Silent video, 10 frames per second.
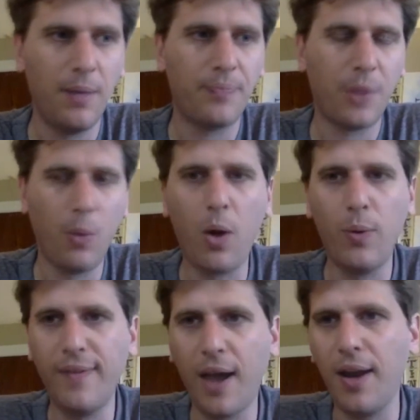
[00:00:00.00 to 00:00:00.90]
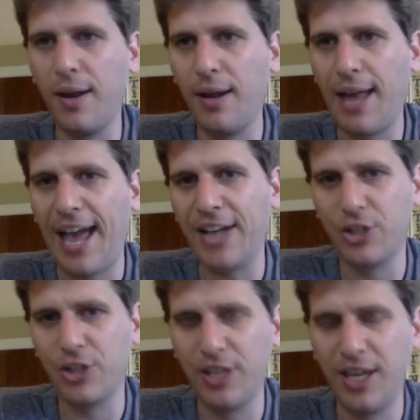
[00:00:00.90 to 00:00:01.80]
well, we've got to
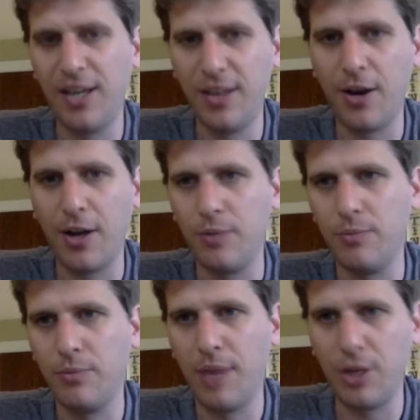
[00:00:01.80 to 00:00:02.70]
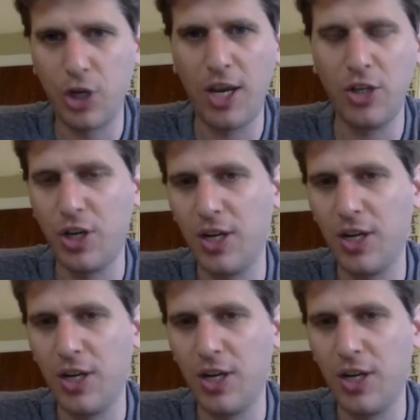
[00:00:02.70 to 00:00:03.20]
actually get in there and, and change it.